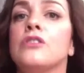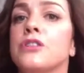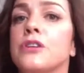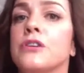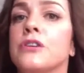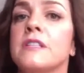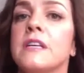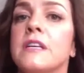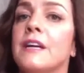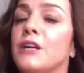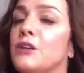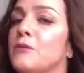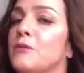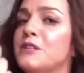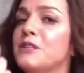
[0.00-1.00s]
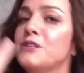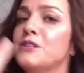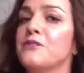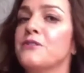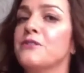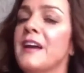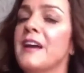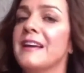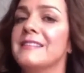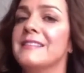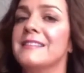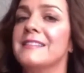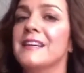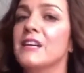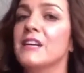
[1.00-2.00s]
shirt, you missed your
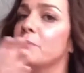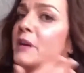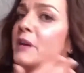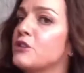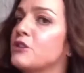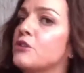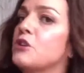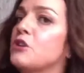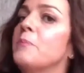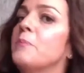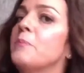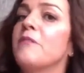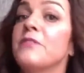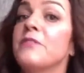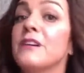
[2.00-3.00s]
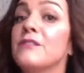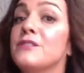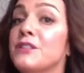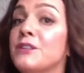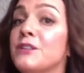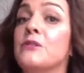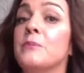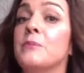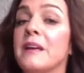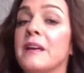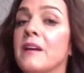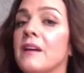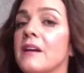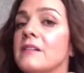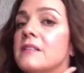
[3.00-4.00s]
face, make sure you buff there too,
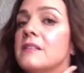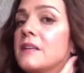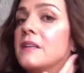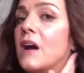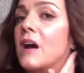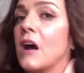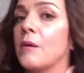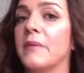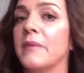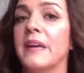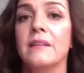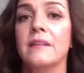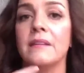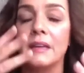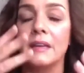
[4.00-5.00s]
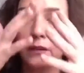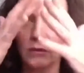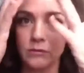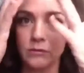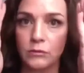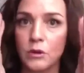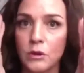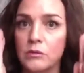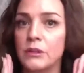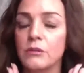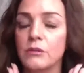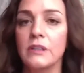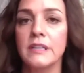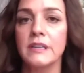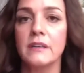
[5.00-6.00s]
because it
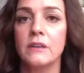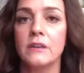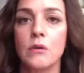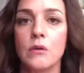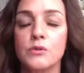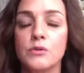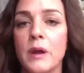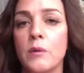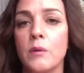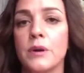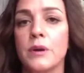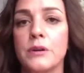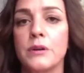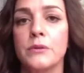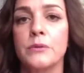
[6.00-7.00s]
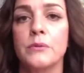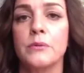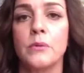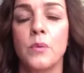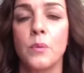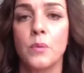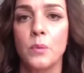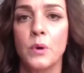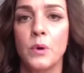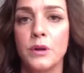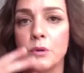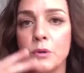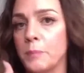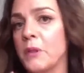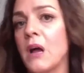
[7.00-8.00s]
literally goes right where you
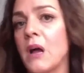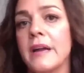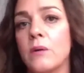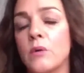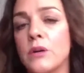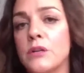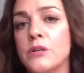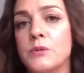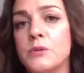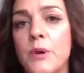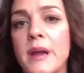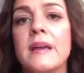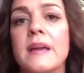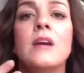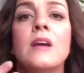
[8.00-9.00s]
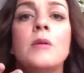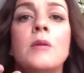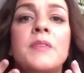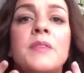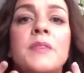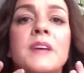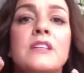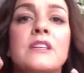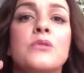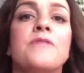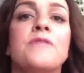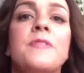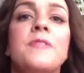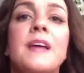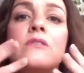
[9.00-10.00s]
apply it, where you spray it, but then it sort
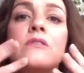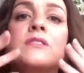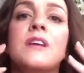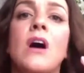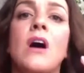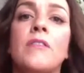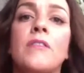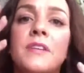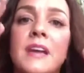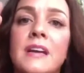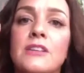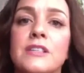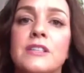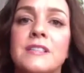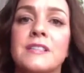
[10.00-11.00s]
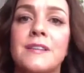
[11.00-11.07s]
of feathers off the edges,